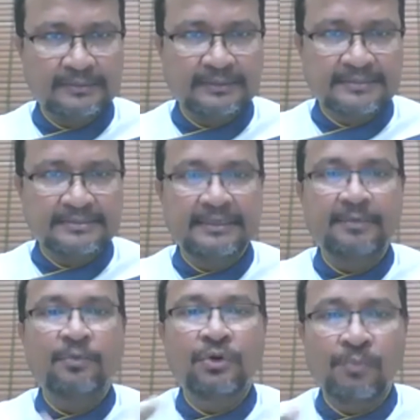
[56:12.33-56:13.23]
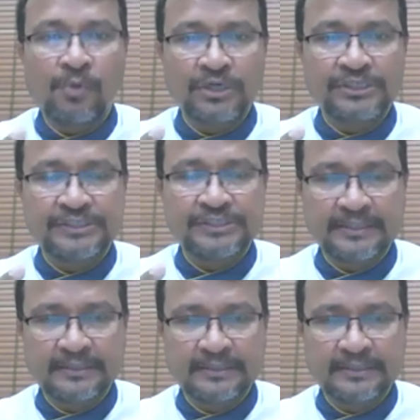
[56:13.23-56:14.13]
there is a little more moisture
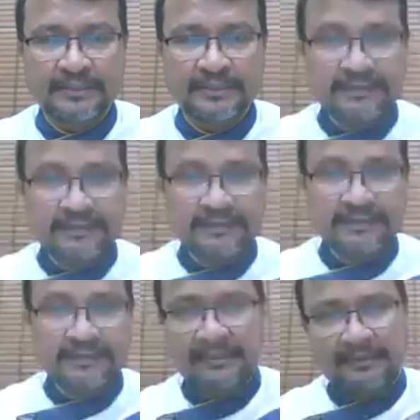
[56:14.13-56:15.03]
and the egg